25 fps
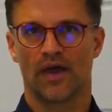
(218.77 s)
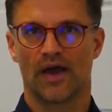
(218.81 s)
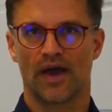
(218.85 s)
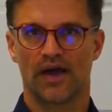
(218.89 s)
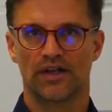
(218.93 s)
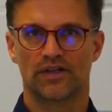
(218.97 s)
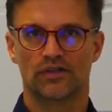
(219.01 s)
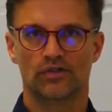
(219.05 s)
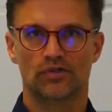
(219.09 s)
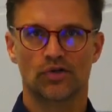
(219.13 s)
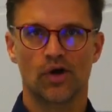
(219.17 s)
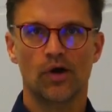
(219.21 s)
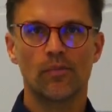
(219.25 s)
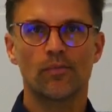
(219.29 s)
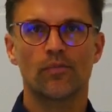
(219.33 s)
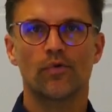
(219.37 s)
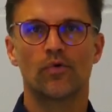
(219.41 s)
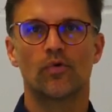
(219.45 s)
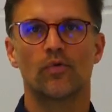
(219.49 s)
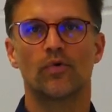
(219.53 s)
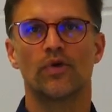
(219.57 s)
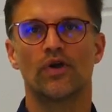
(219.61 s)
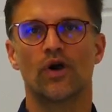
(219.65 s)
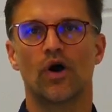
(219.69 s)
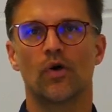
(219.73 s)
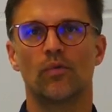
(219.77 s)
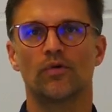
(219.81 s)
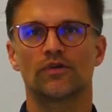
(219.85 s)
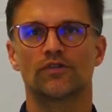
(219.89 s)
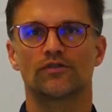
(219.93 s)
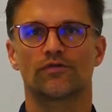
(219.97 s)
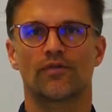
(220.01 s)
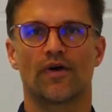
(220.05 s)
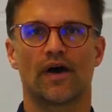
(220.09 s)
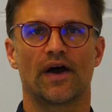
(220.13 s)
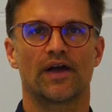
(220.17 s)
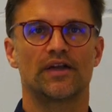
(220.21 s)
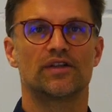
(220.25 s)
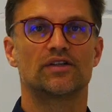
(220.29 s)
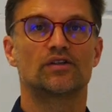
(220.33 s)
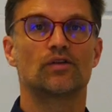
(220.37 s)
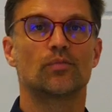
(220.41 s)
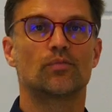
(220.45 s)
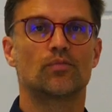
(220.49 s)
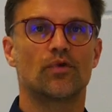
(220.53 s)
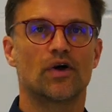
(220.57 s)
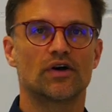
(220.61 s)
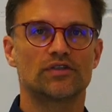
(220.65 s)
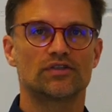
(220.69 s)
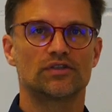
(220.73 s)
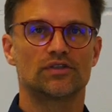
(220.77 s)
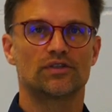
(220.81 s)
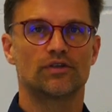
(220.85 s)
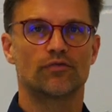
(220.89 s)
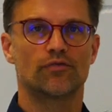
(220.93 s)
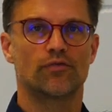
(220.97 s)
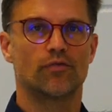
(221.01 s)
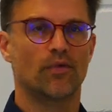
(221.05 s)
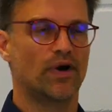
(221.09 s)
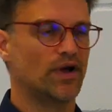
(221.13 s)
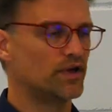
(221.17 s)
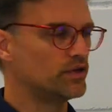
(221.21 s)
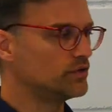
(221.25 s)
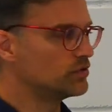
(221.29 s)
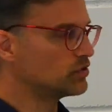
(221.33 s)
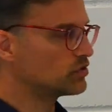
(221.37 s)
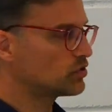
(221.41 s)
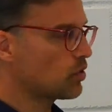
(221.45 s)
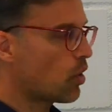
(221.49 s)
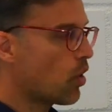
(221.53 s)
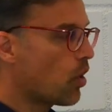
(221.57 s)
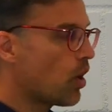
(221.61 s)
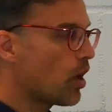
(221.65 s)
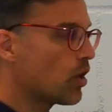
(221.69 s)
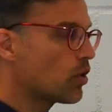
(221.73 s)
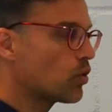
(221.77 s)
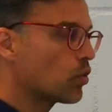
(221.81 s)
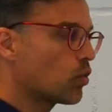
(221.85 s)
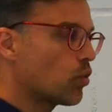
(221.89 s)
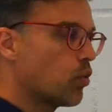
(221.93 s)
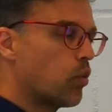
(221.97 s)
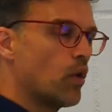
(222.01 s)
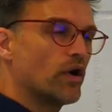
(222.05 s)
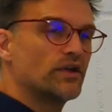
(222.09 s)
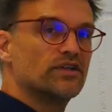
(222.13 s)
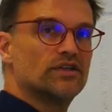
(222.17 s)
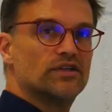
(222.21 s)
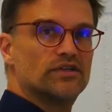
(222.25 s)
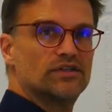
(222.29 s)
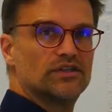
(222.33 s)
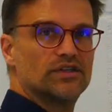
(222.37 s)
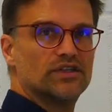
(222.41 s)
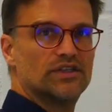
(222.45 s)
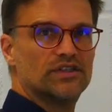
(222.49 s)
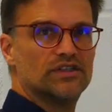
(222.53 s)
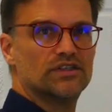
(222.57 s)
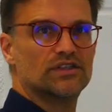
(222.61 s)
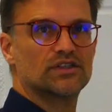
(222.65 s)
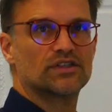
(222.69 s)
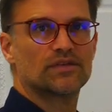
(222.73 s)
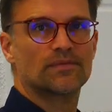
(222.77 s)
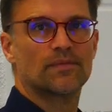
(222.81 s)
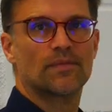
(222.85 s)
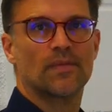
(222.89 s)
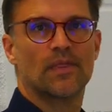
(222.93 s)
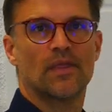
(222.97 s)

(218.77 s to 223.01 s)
At the top we always find the positive values or quantities.